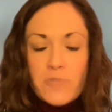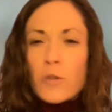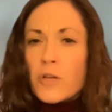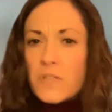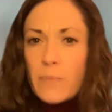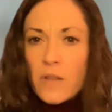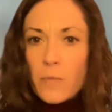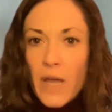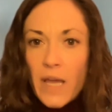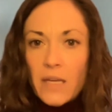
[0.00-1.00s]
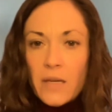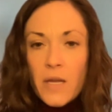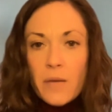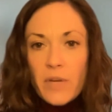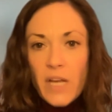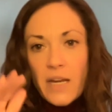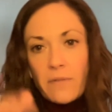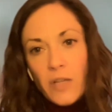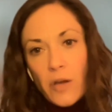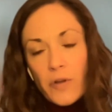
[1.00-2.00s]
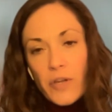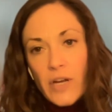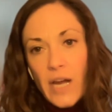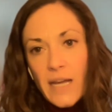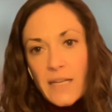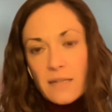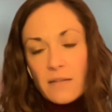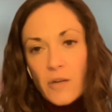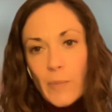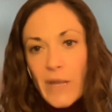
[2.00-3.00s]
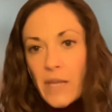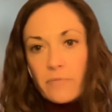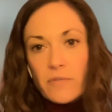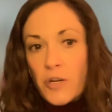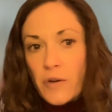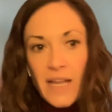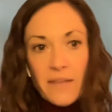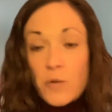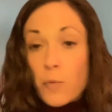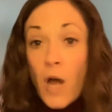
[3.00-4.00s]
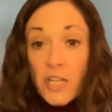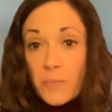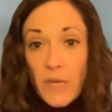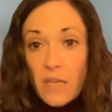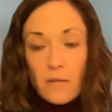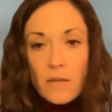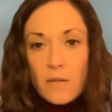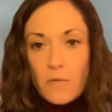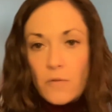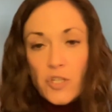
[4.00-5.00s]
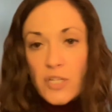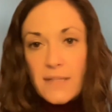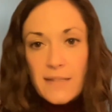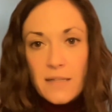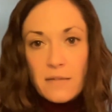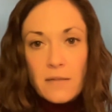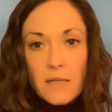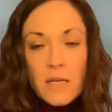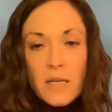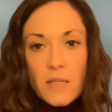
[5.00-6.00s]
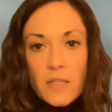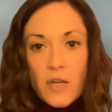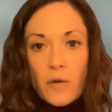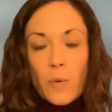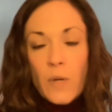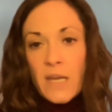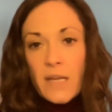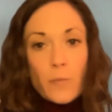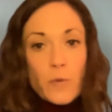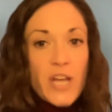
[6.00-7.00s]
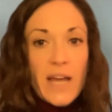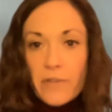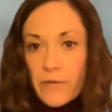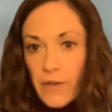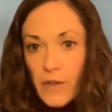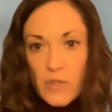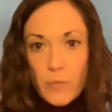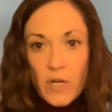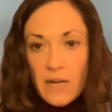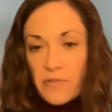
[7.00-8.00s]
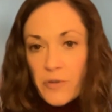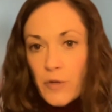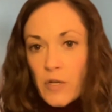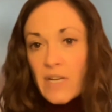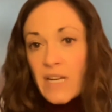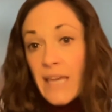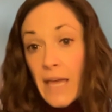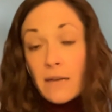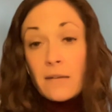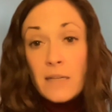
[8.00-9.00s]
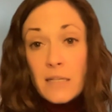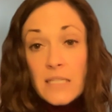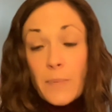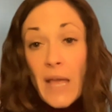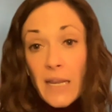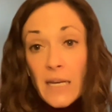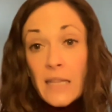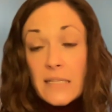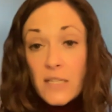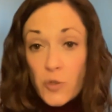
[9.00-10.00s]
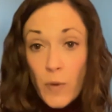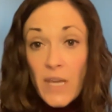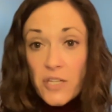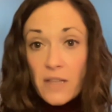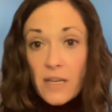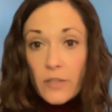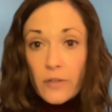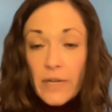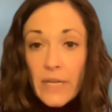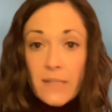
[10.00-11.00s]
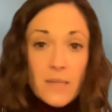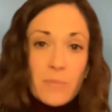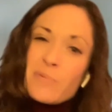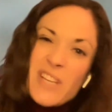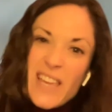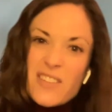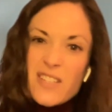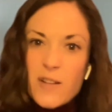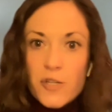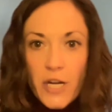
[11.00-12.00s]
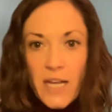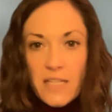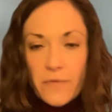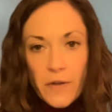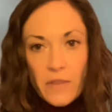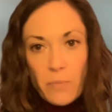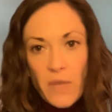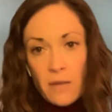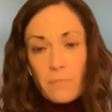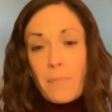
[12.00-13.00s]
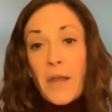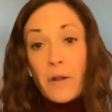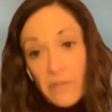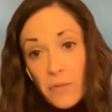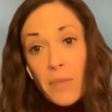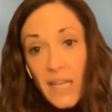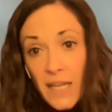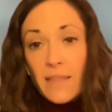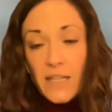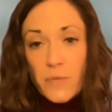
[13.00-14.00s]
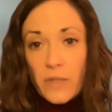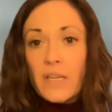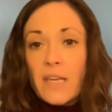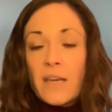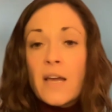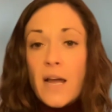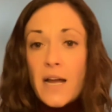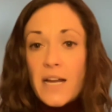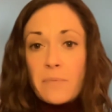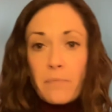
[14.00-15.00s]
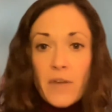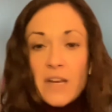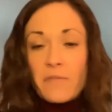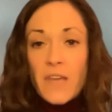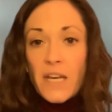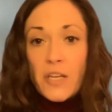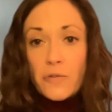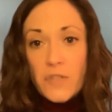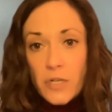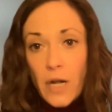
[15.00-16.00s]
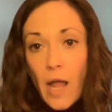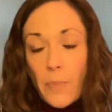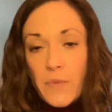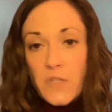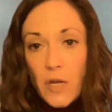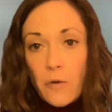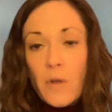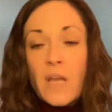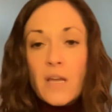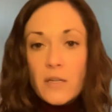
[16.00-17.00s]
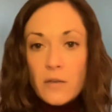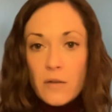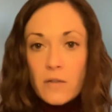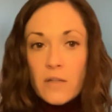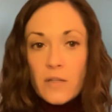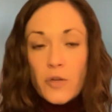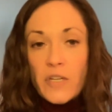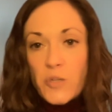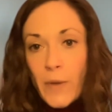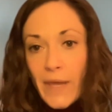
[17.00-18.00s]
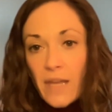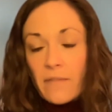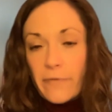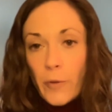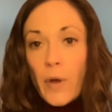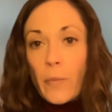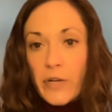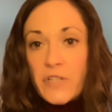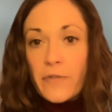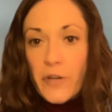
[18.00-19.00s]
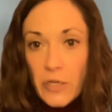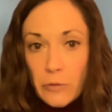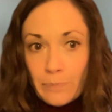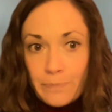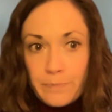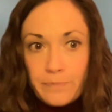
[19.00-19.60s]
don't close them all the way, but kind of lower your eyes a little bit. You don't have to watch me. You can just listen. So whichever feels more comfortable. And again, depending on the situation that you're in, sometimes you can't just close your eyes if you're in the middle of a meeting that's really kind of getting you stirred up. So you can tweak it for what works for you.